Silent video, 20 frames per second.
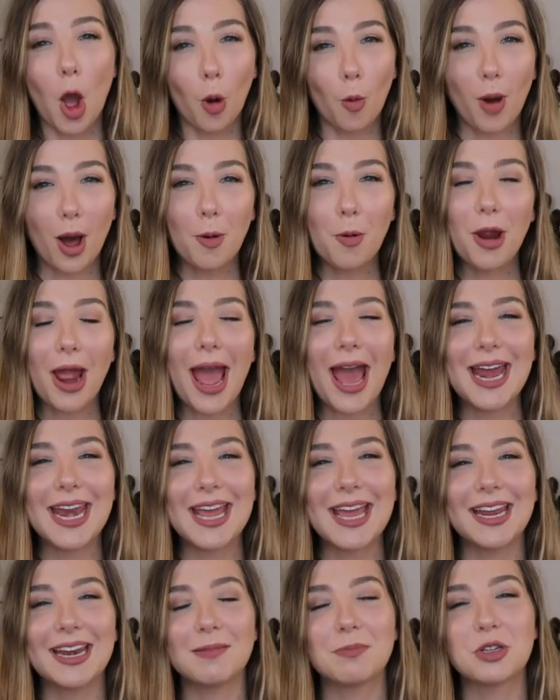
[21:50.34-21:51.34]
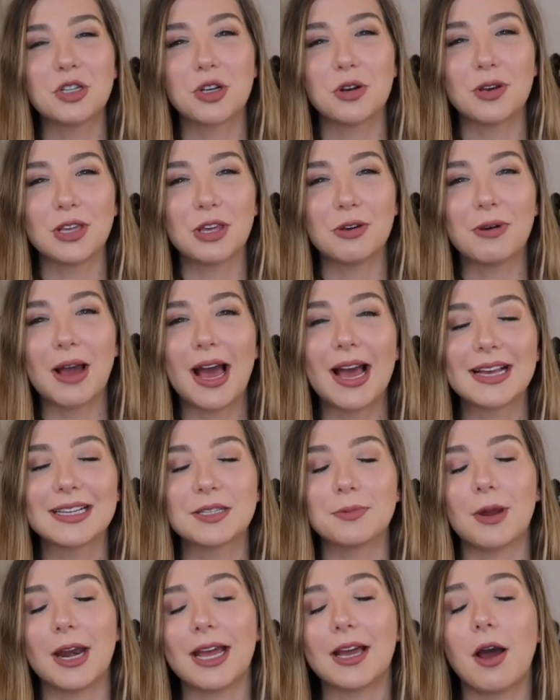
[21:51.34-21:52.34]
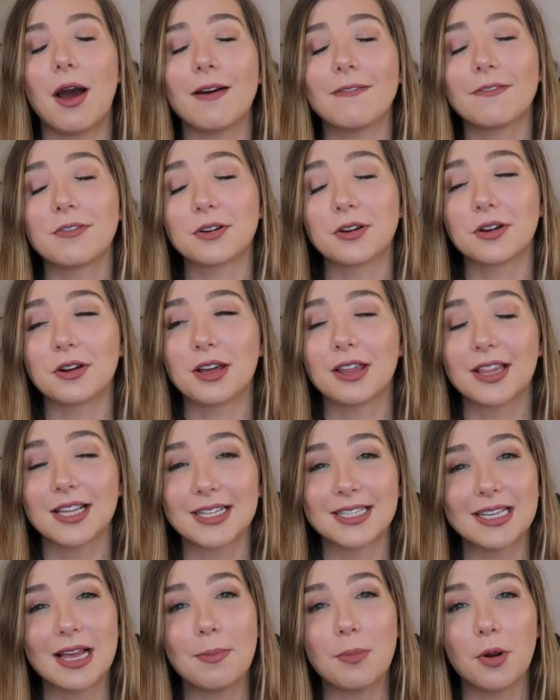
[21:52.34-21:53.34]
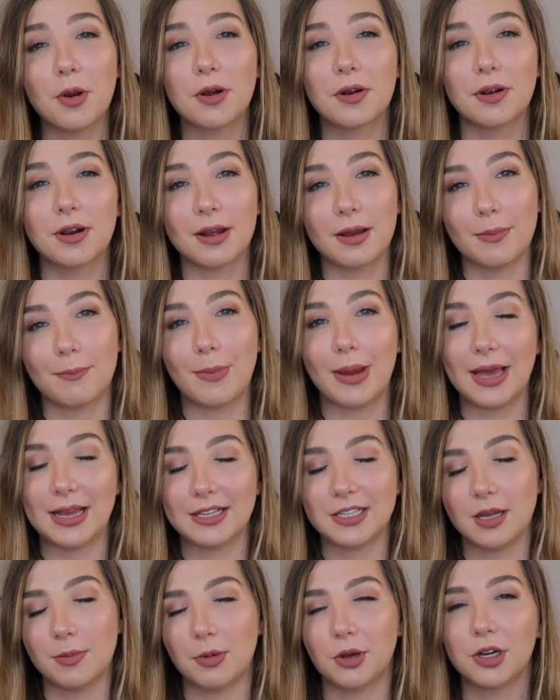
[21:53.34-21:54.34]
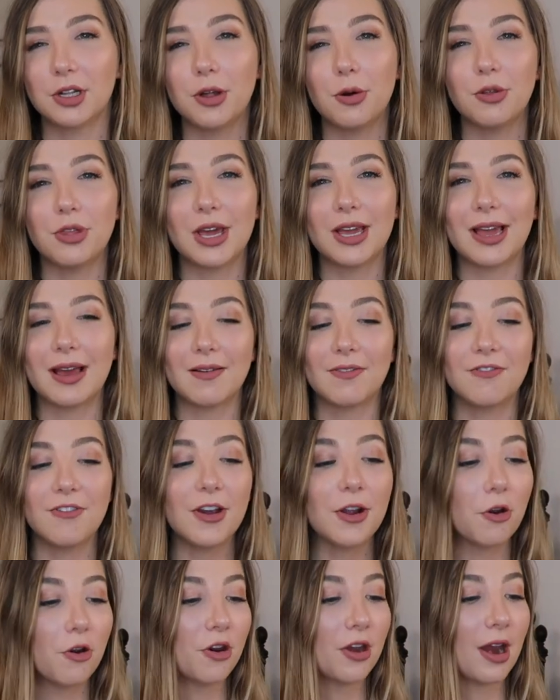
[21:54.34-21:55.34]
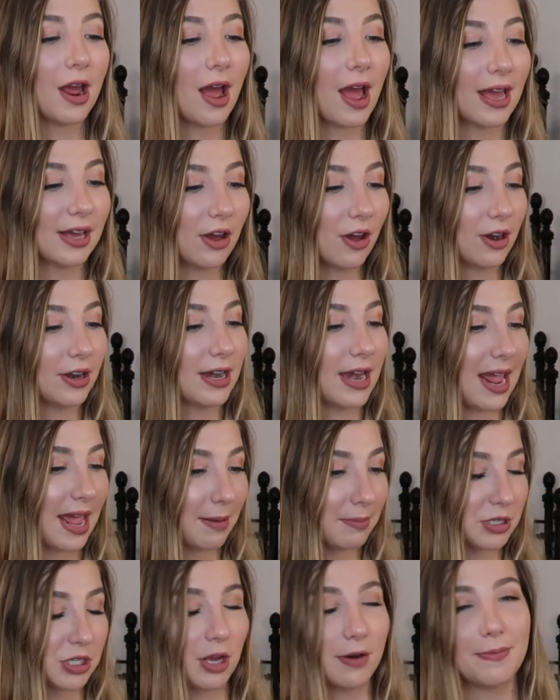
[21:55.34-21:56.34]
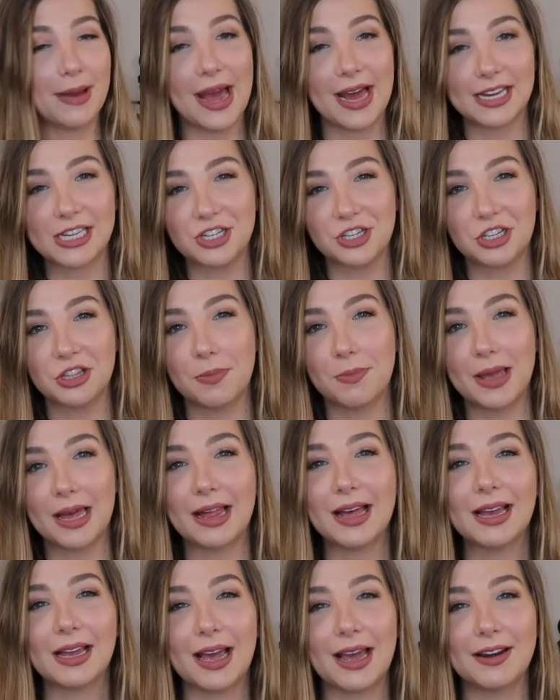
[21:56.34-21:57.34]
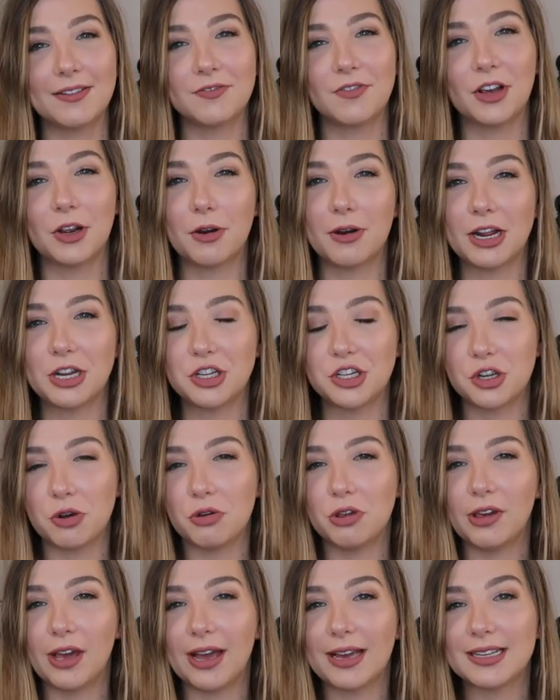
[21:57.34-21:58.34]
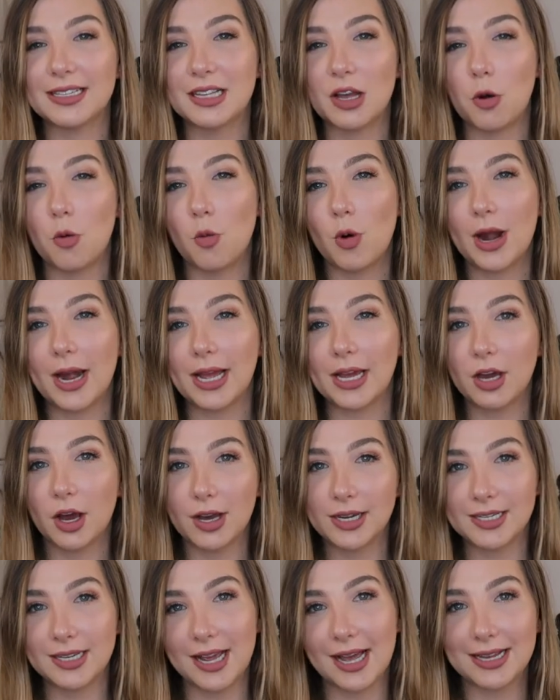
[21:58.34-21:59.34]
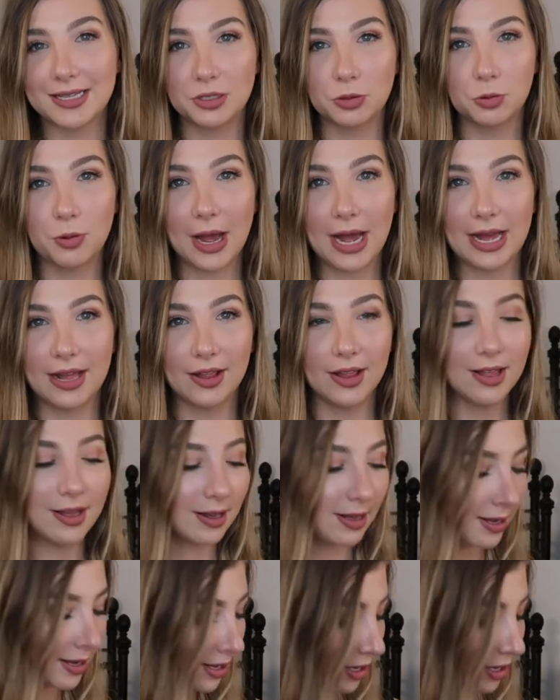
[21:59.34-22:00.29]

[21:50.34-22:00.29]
While we're at it and I'm showing you guys what I got for the summer, my summer clothing, I figured I got an Amazon package in the mail. I kind of figured I'd show you guys what I got as well.